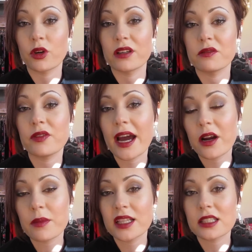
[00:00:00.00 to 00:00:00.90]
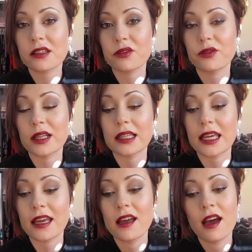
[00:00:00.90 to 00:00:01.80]
more environmentally
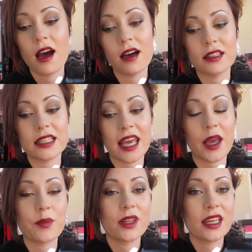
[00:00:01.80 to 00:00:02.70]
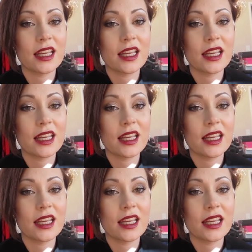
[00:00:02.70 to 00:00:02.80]
friendly holiday.